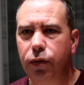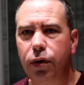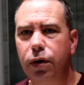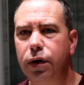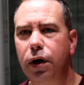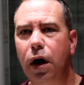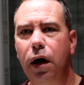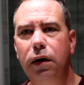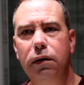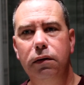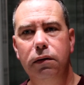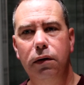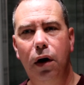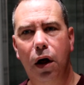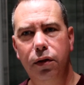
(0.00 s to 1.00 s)
They're
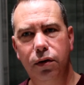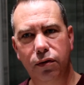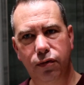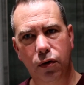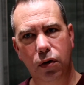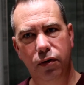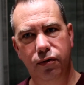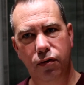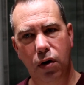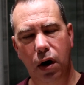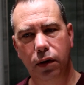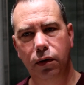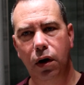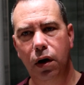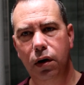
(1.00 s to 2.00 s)
not on the
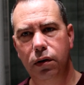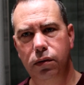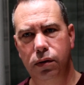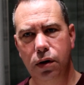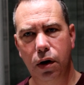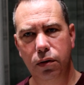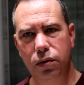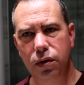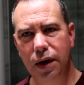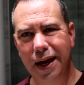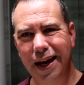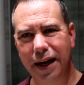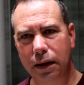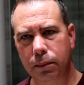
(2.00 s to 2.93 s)
forefront. Now you